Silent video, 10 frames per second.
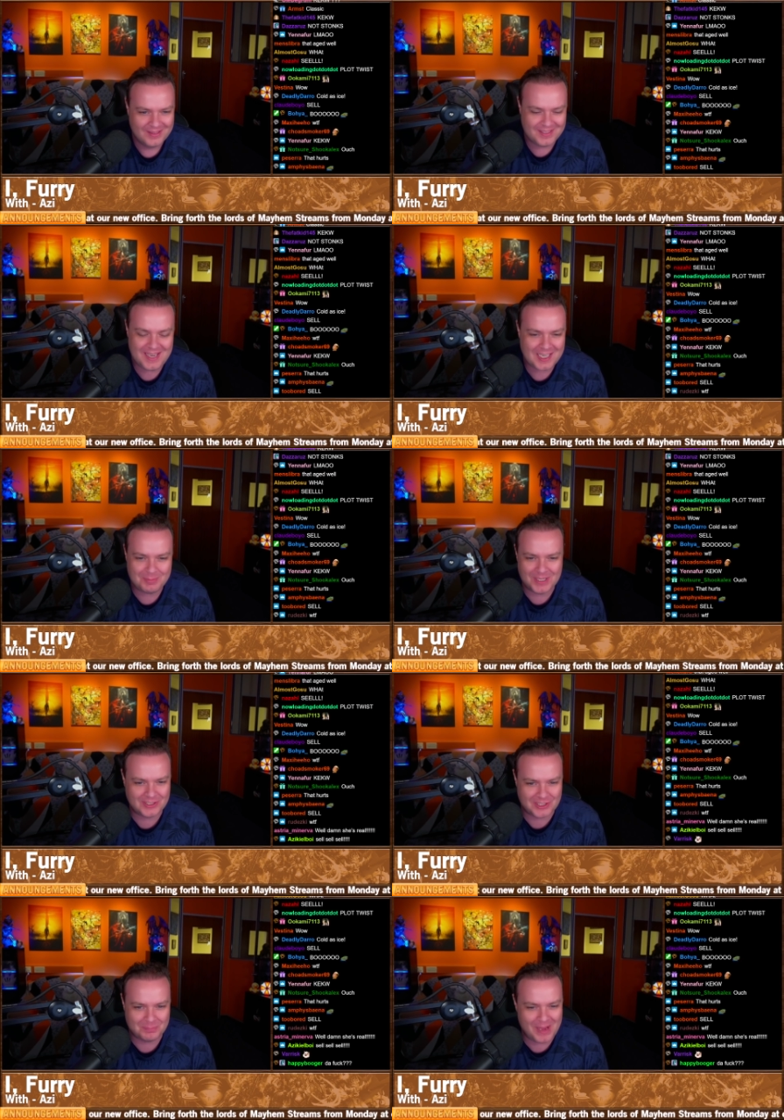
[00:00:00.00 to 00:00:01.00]
The text
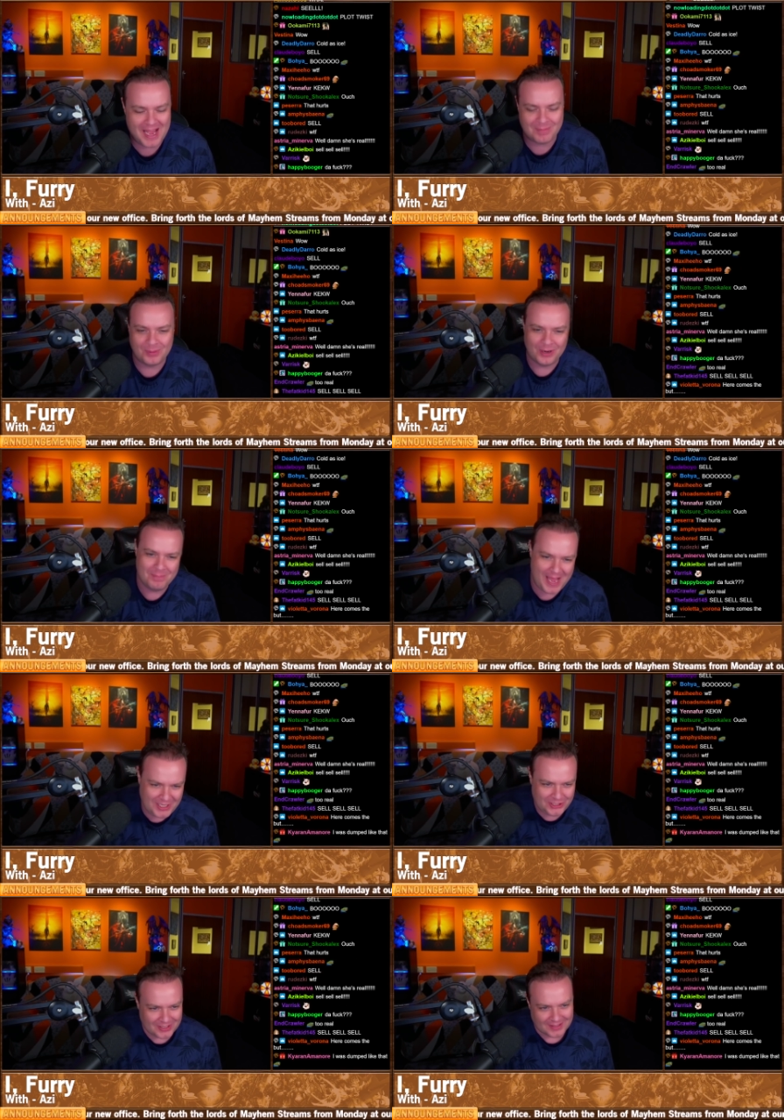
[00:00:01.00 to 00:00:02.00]
message is bad, but
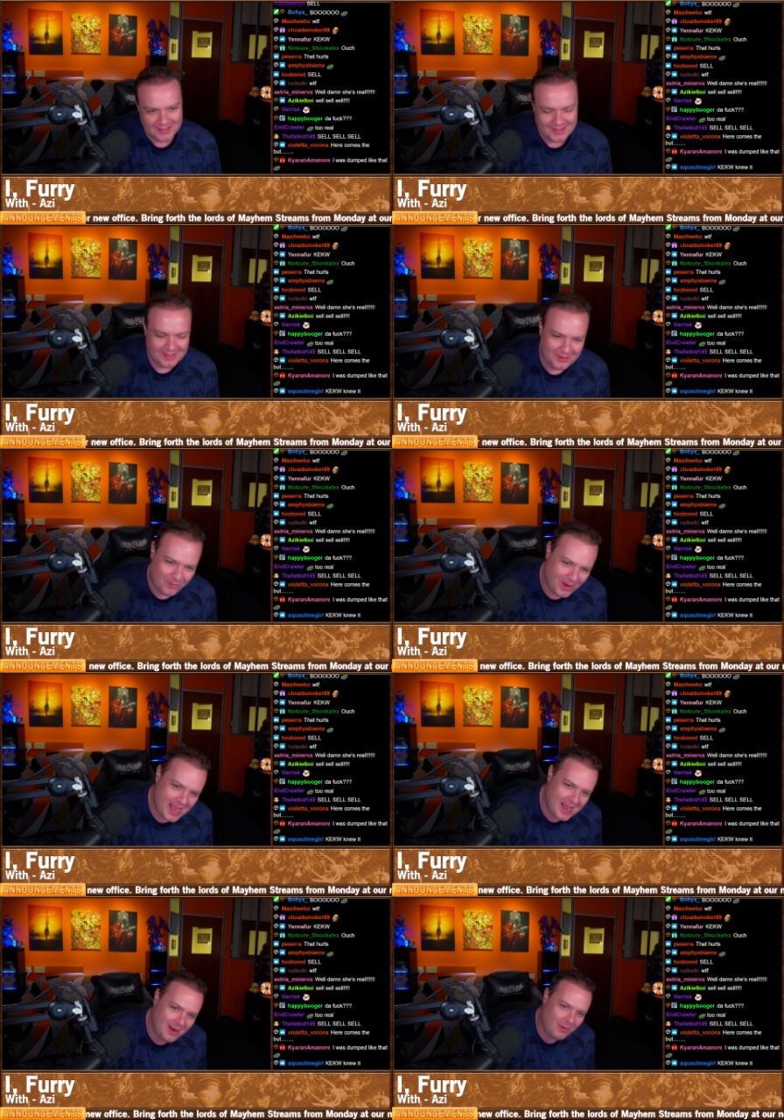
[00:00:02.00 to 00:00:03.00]
imagine.
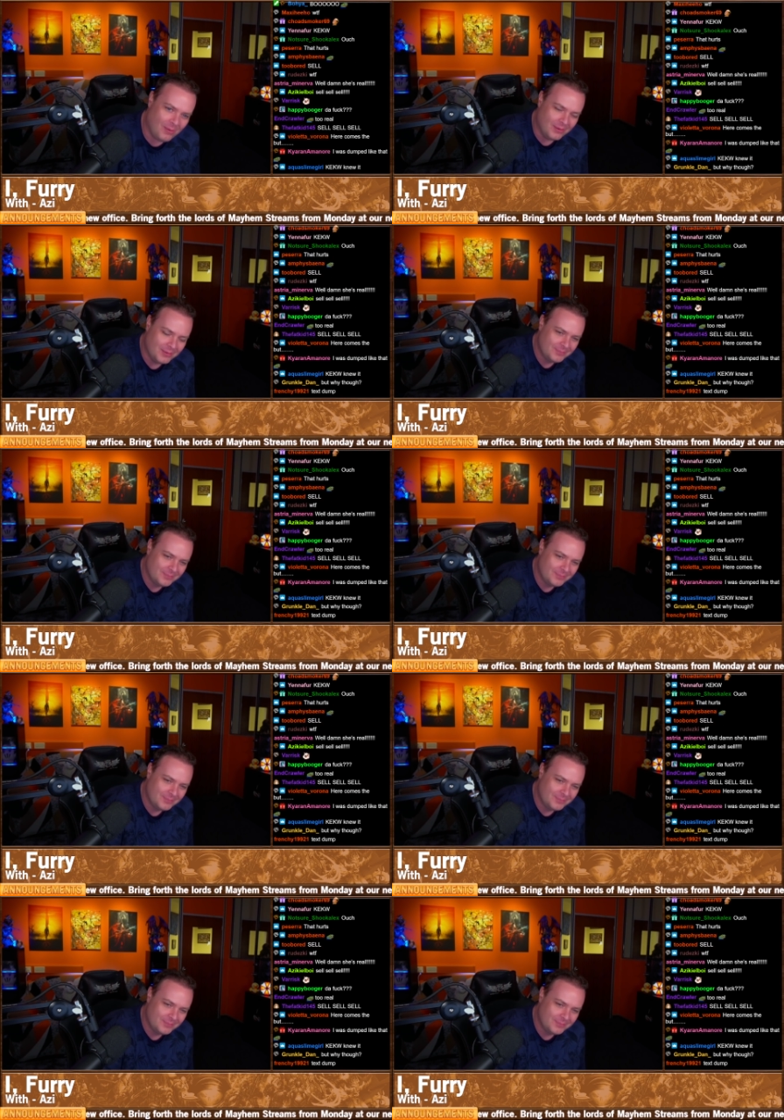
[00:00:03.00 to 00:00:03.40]
Wow.